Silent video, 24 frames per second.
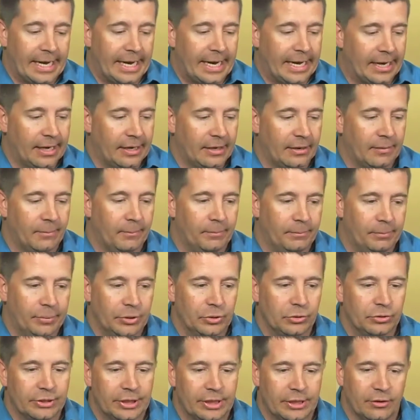And
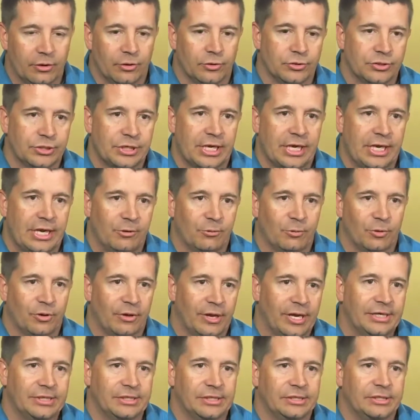building those key
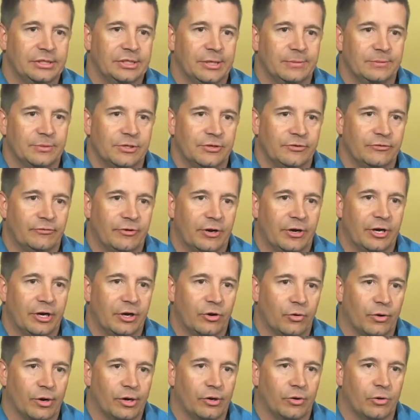relationships is very
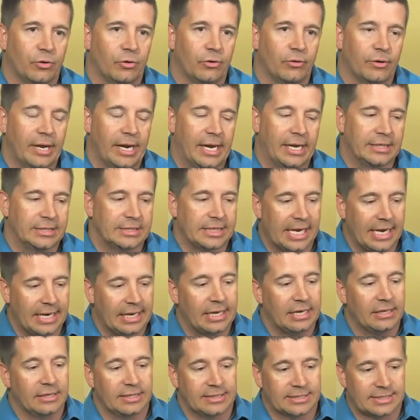critical, and
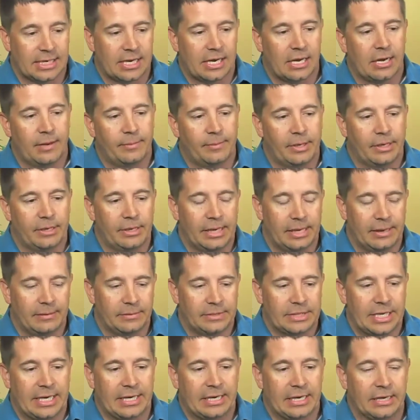taking the time and
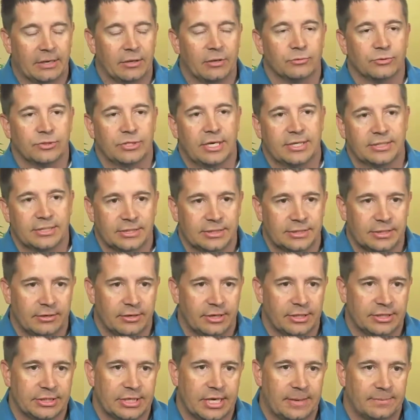taking those
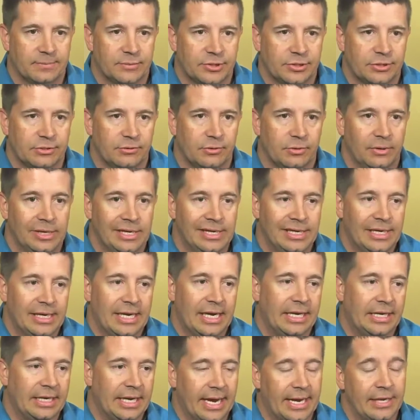necessary steps to
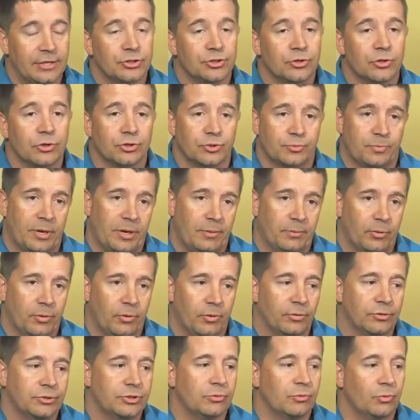engage those
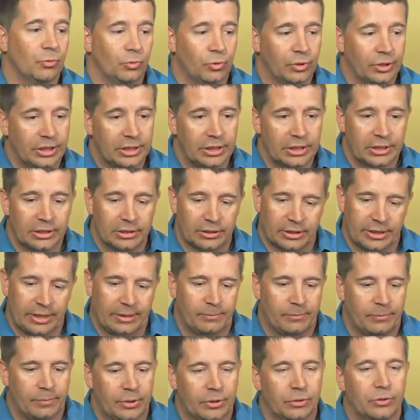people to really
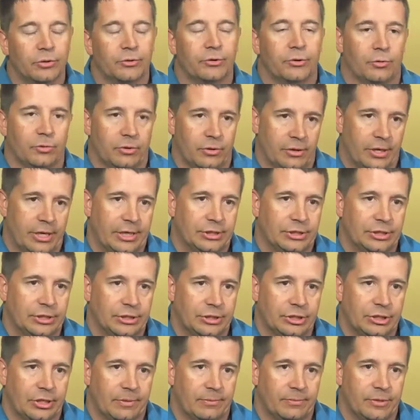build a
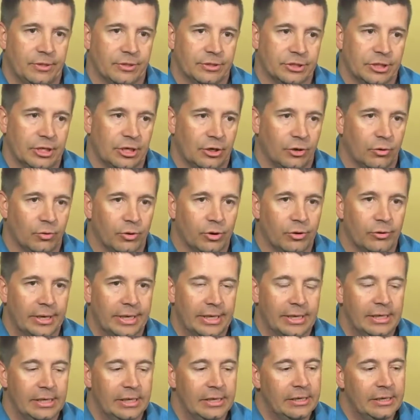relationship that's congruent,